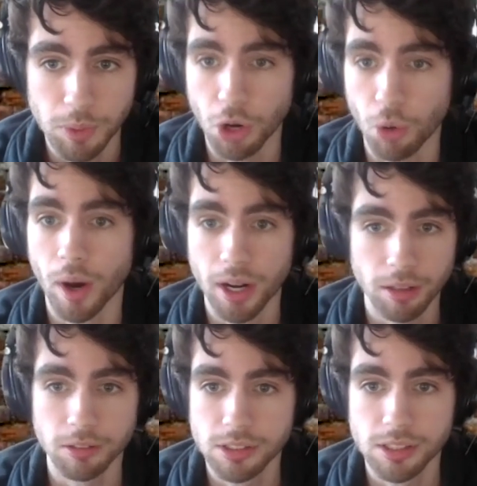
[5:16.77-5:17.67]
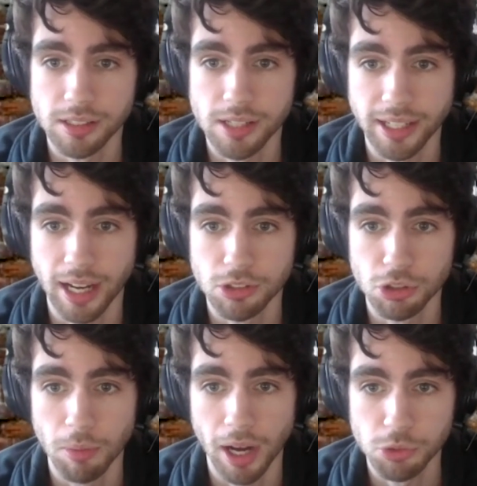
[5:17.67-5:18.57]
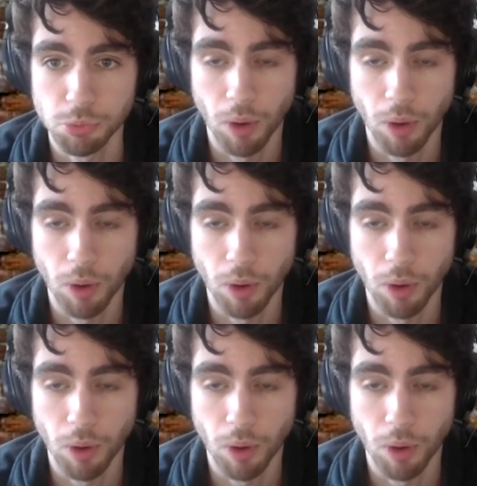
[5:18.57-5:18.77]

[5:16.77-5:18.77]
We don't want to take on too much.